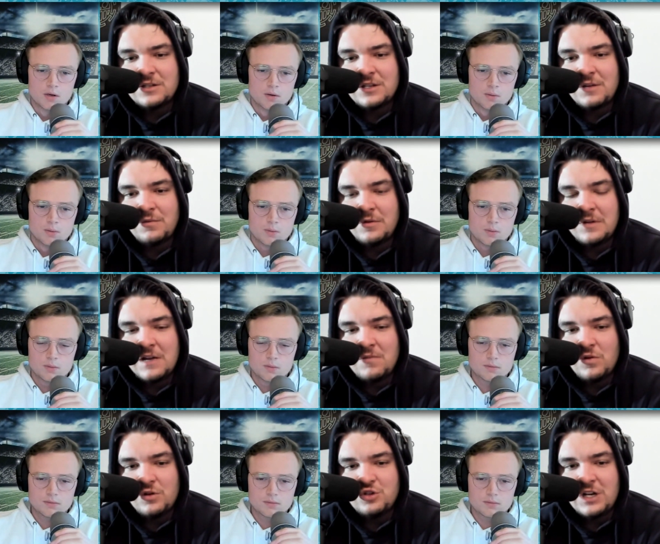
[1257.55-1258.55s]
Speaker 1: then we would get
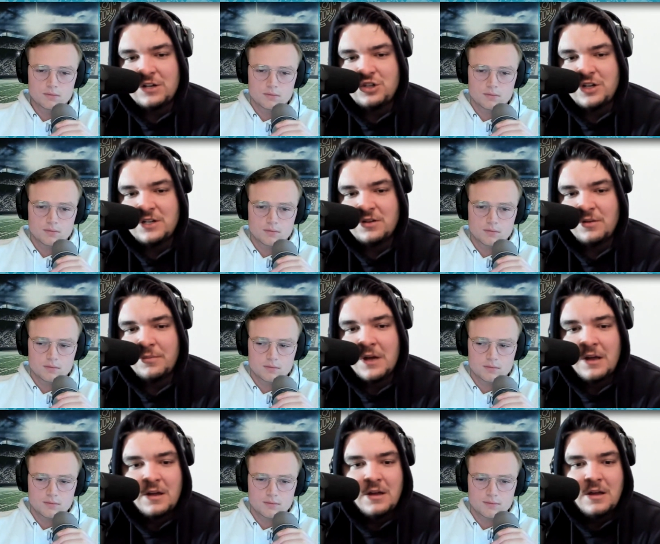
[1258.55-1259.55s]
more Jake Chisholm
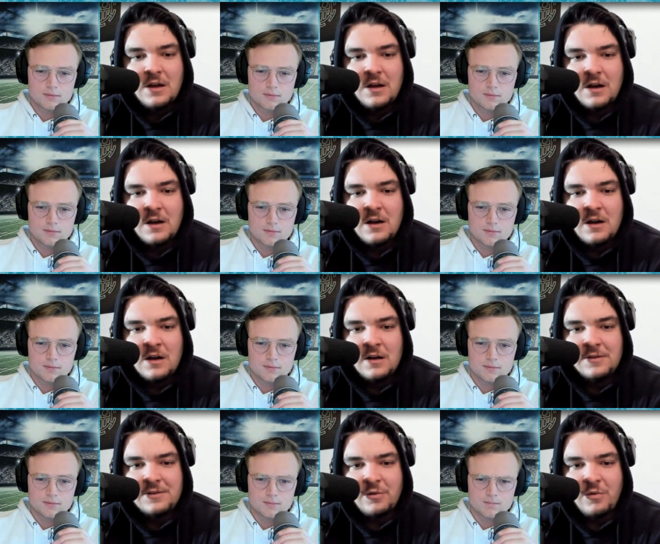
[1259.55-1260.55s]
uh, uh,
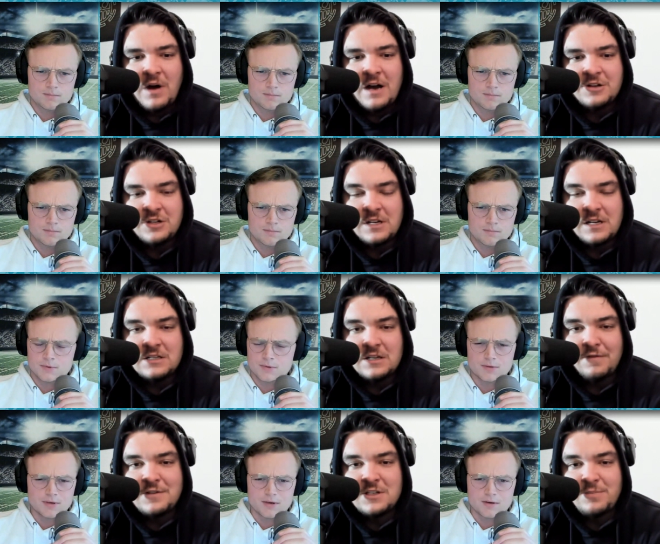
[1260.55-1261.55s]
to watch, and he is a
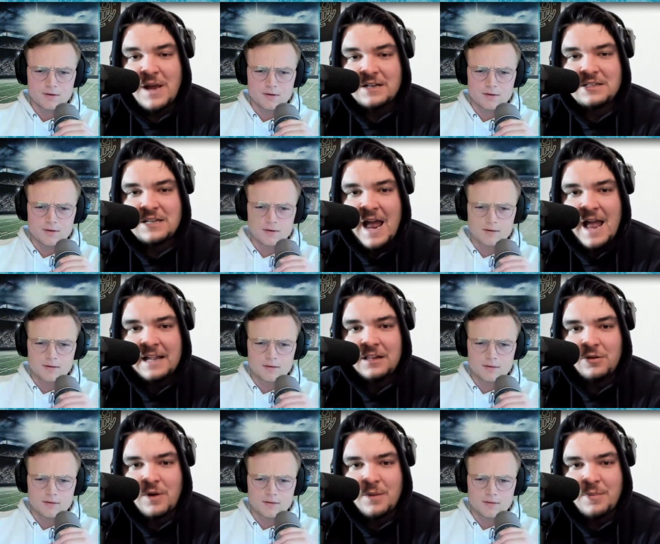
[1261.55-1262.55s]

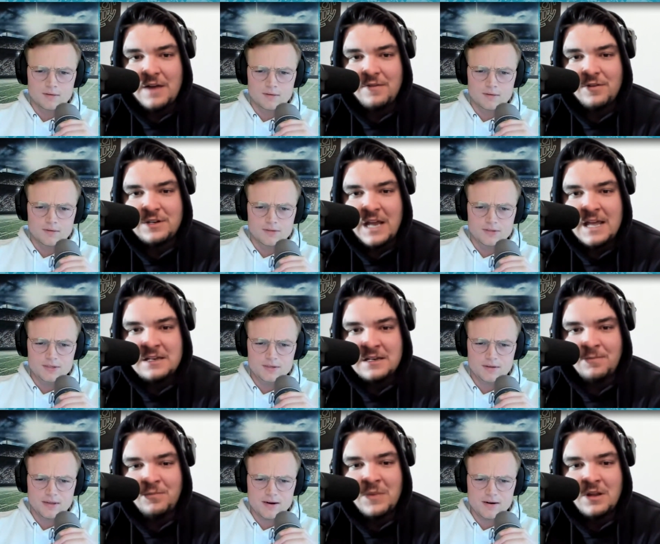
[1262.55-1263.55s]
spectacular running back for Dayton. Is he
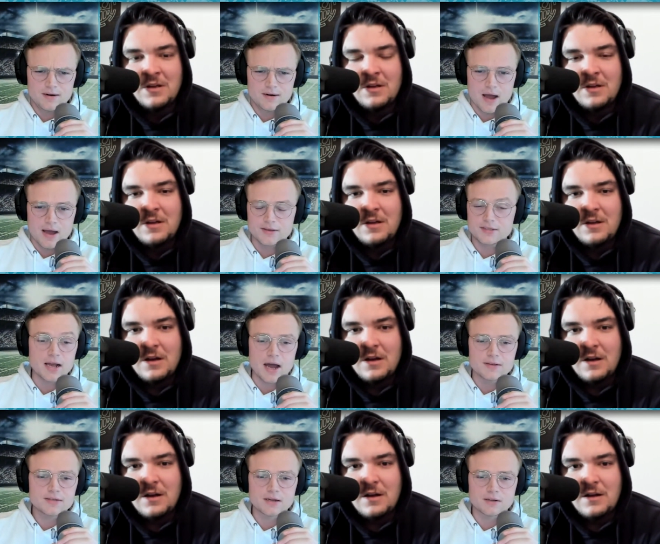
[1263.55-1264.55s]
still
Speaker 2: there? I see.
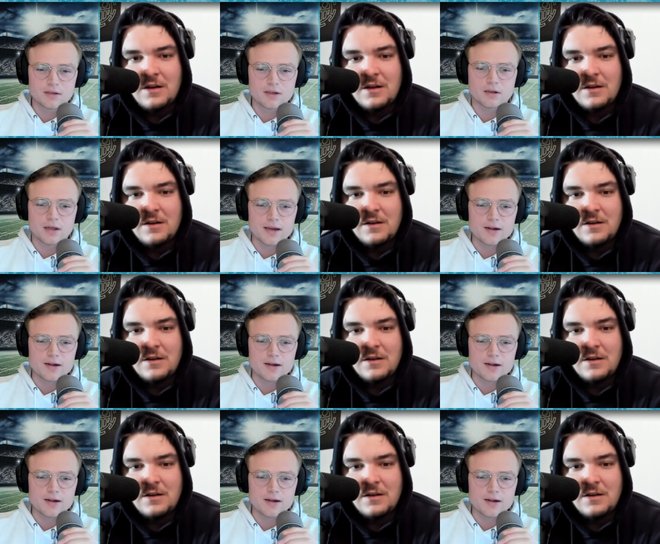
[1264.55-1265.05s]
I, this is how little I